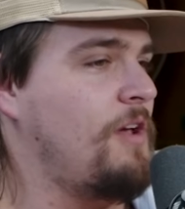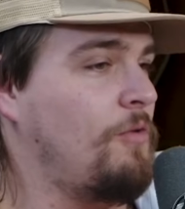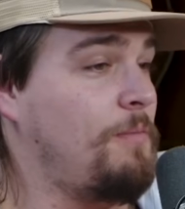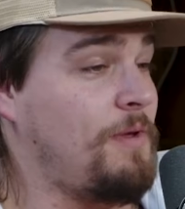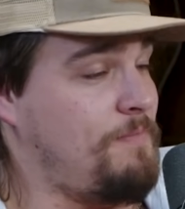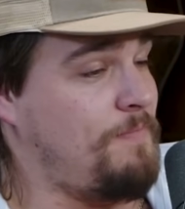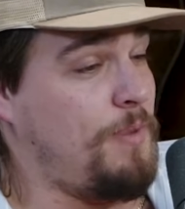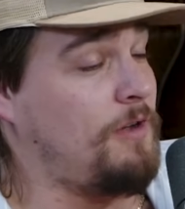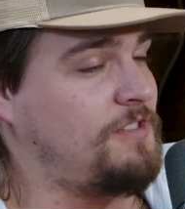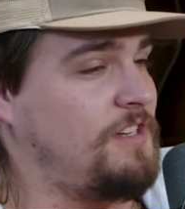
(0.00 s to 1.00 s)
we've been
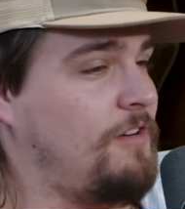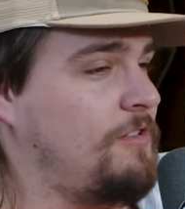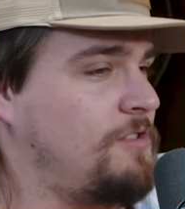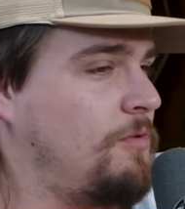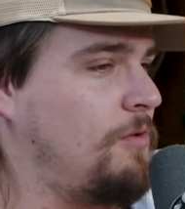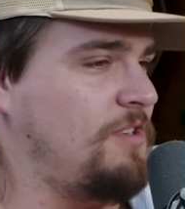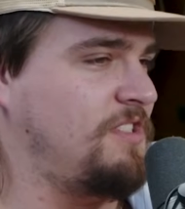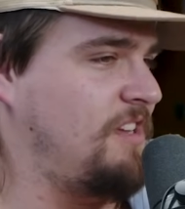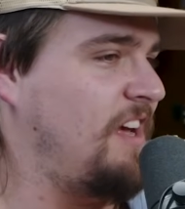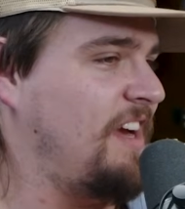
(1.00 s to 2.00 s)
posting our stories
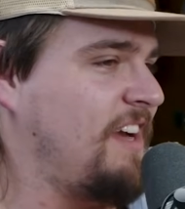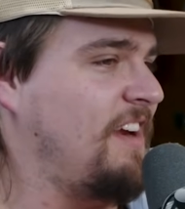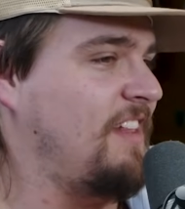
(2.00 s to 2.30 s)
and like kind